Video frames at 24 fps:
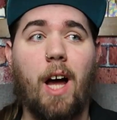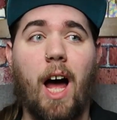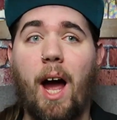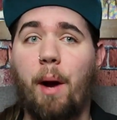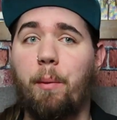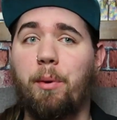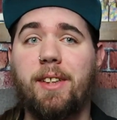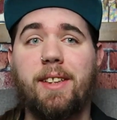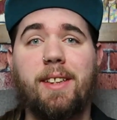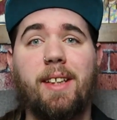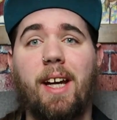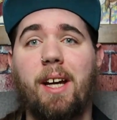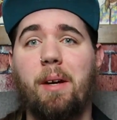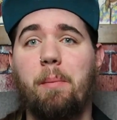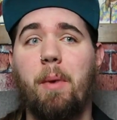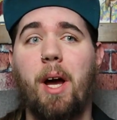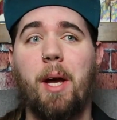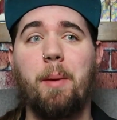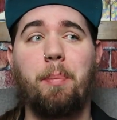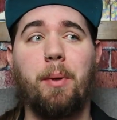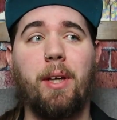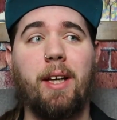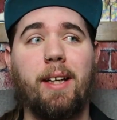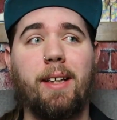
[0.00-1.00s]
I would say it
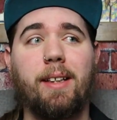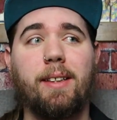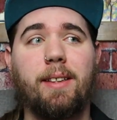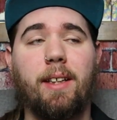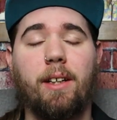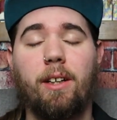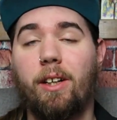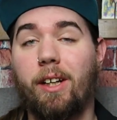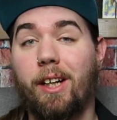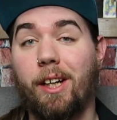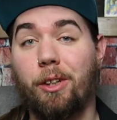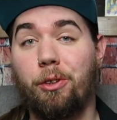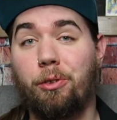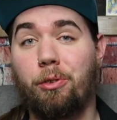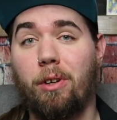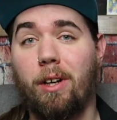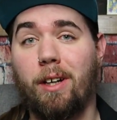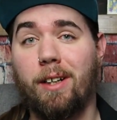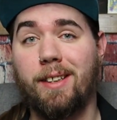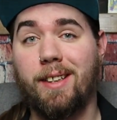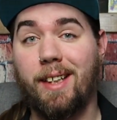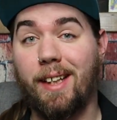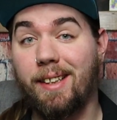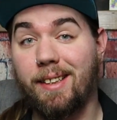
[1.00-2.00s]
might be easier to get
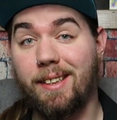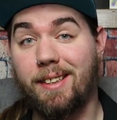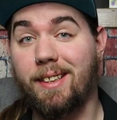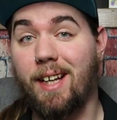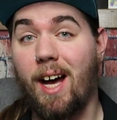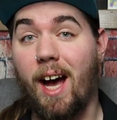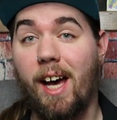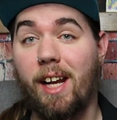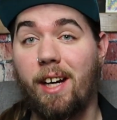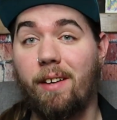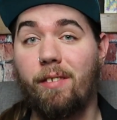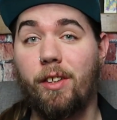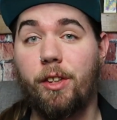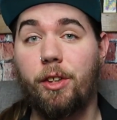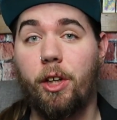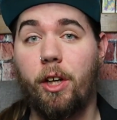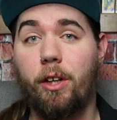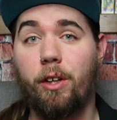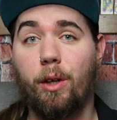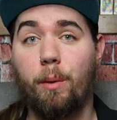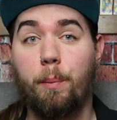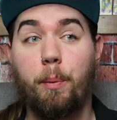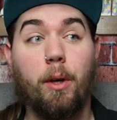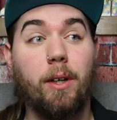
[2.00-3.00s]
drugs inside of a
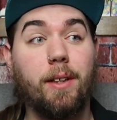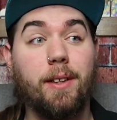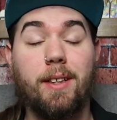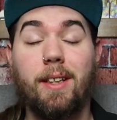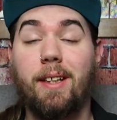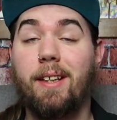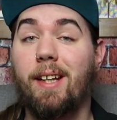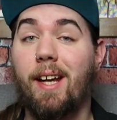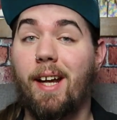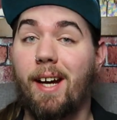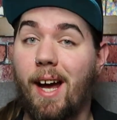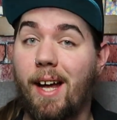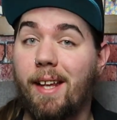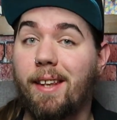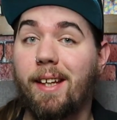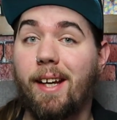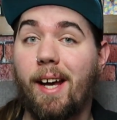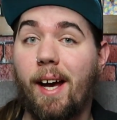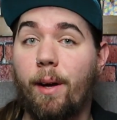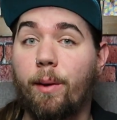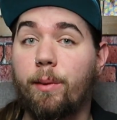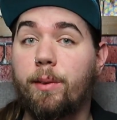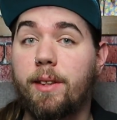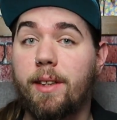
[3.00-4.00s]
jail or prison than on
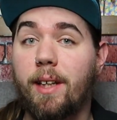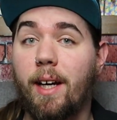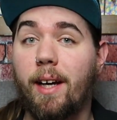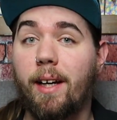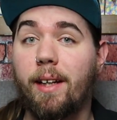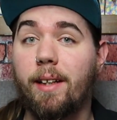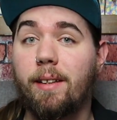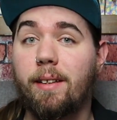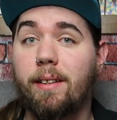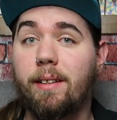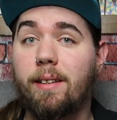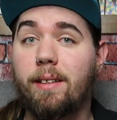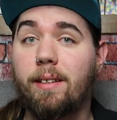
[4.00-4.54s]
the outside.